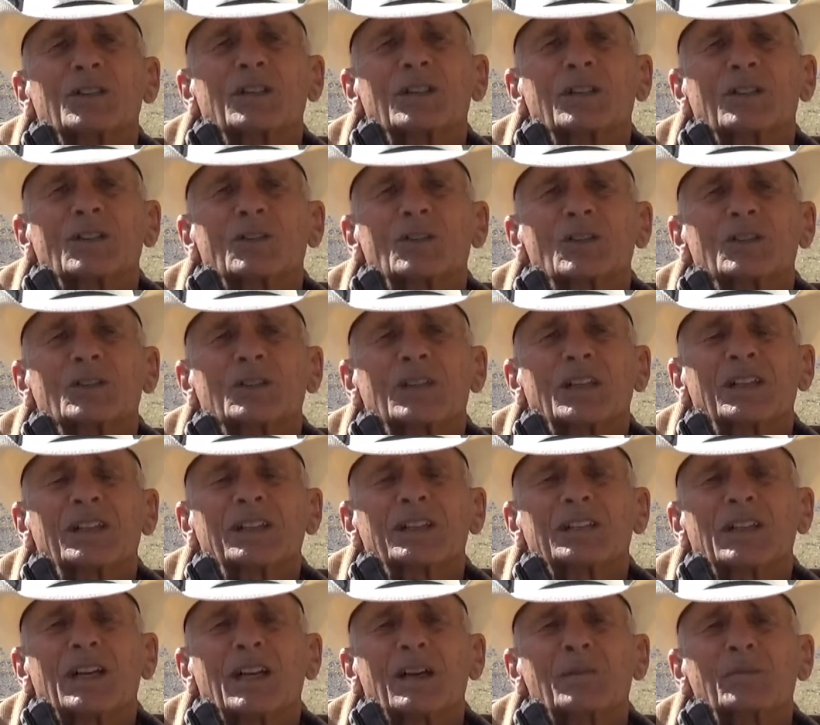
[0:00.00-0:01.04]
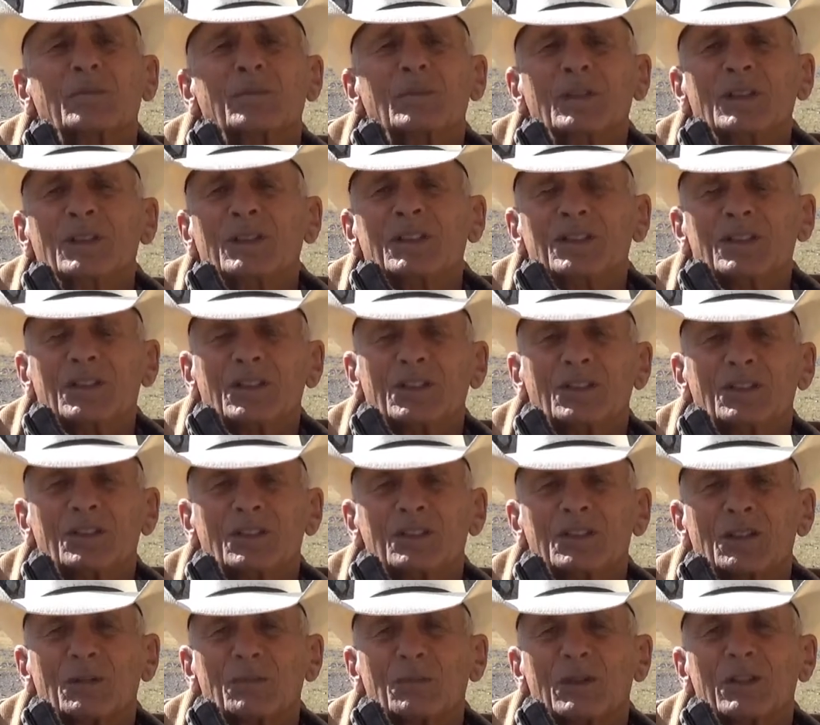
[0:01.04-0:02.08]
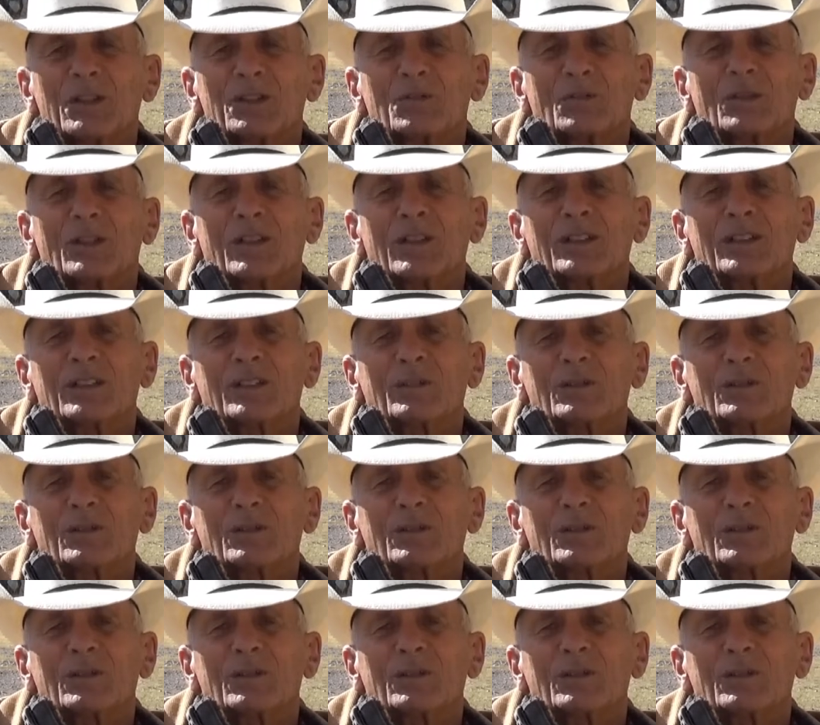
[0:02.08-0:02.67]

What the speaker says: And of course, anytime you heard somebody's ring,